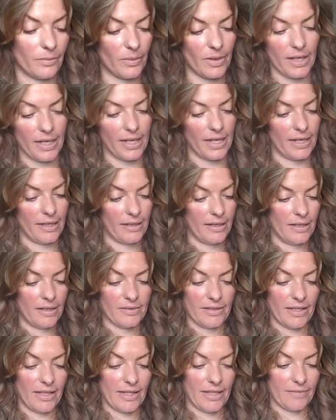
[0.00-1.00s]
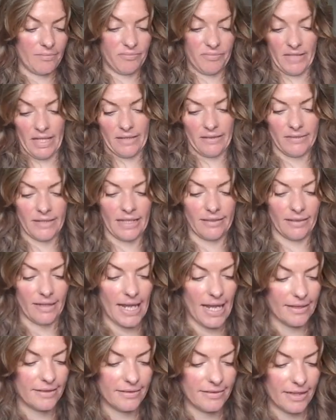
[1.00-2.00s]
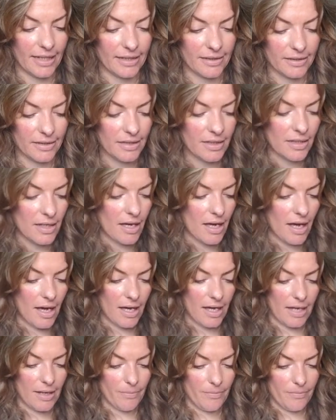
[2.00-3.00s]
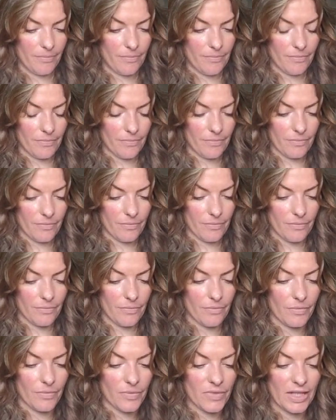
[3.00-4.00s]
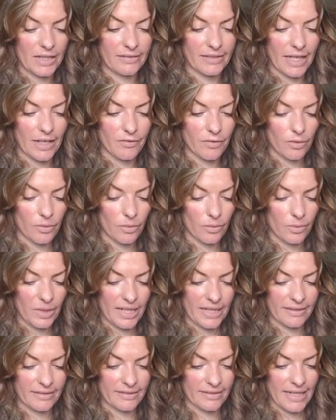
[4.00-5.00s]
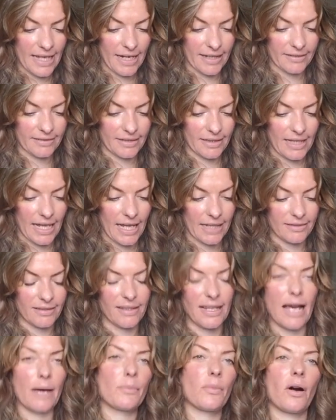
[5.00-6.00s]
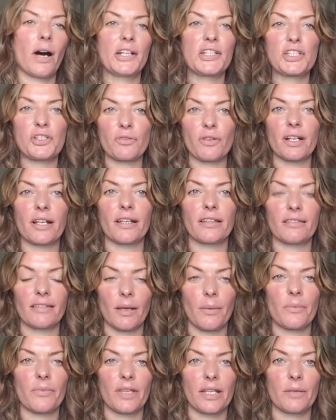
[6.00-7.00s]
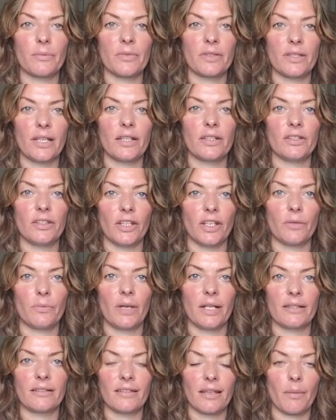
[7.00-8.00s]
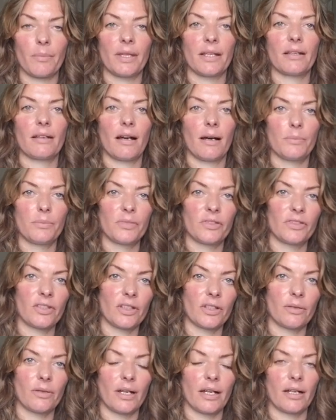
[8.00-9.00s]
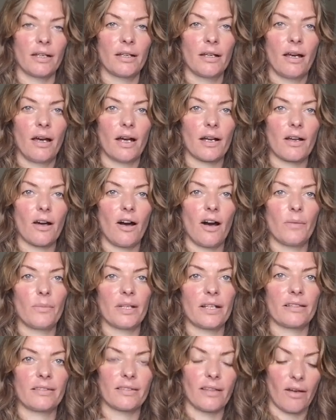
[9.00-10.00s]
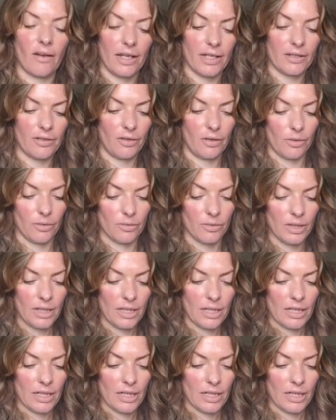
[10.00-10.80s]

where there's an ending. The Devil is next to that, so that might trigger something within you. When something comes to a karmic cycle,